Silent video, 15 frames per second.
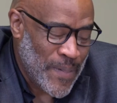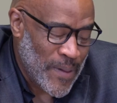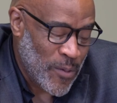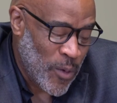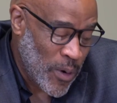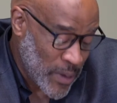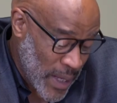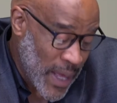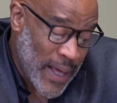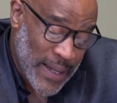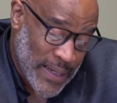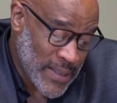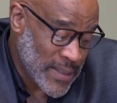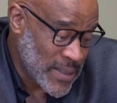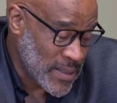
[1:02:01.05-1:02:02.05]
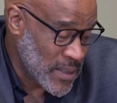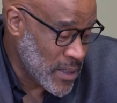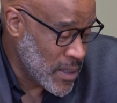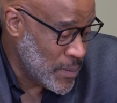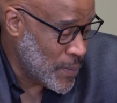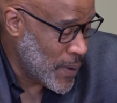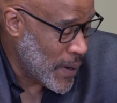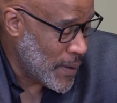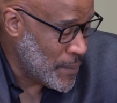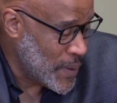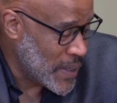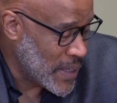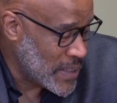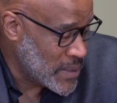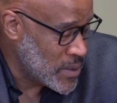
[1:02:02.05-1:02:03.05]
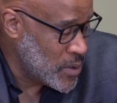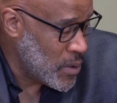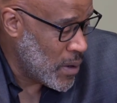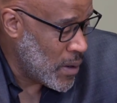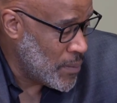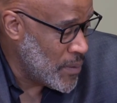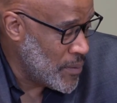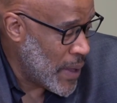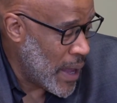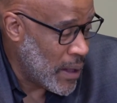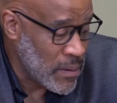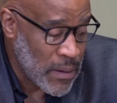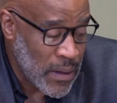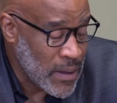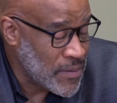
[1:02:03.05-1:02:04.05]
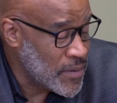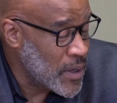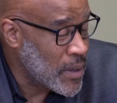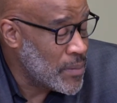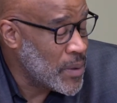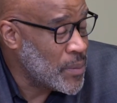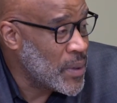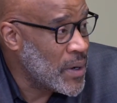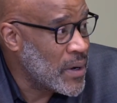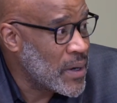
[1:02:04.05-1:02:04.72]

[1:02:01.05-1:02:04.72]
Well, yeah, this is the good part because how long have y'all been married?